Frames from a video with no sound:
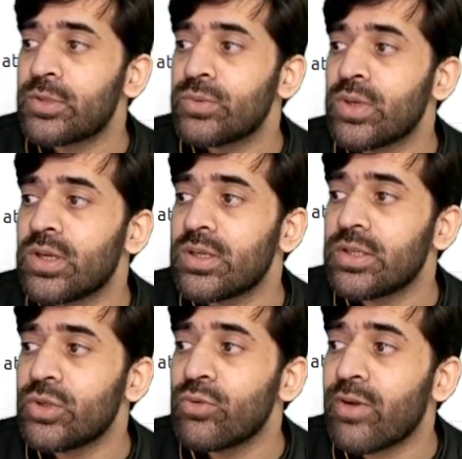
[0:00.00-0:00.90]
to a
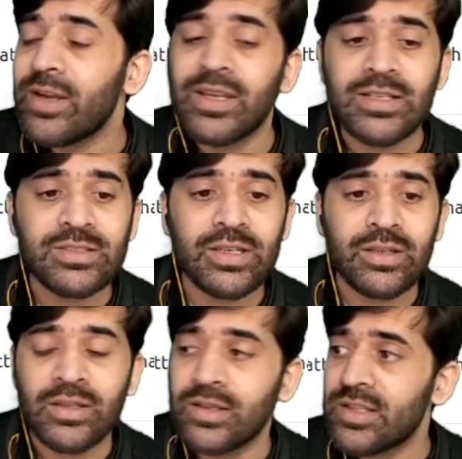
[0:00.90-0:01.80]
unified kill
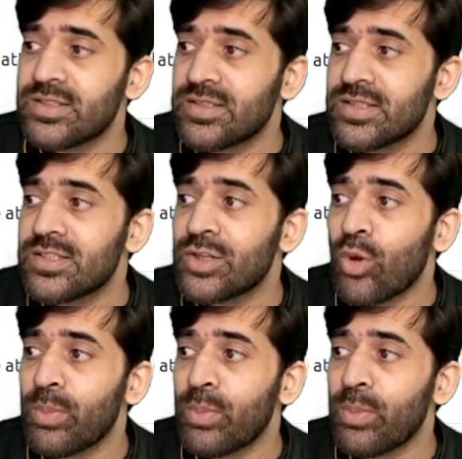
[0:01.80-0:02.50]
chain. This is the